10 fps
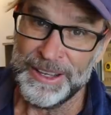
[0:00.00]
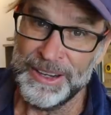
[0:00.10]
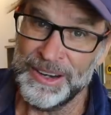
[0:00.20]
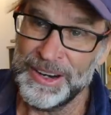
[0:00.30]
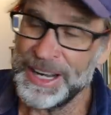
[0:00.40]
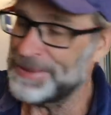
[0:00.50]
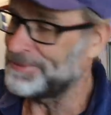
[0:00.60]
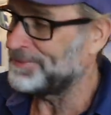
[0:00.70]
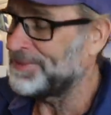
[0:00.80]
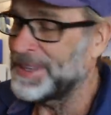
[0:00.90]
Alrighty,
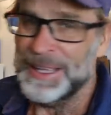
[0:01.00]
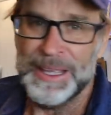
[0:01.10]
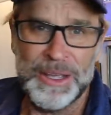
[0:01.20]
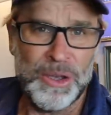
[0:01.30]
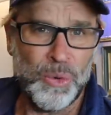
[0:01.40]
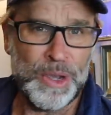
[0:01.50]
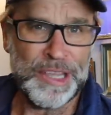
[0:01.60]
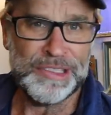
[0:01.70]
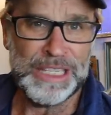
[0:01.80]
where's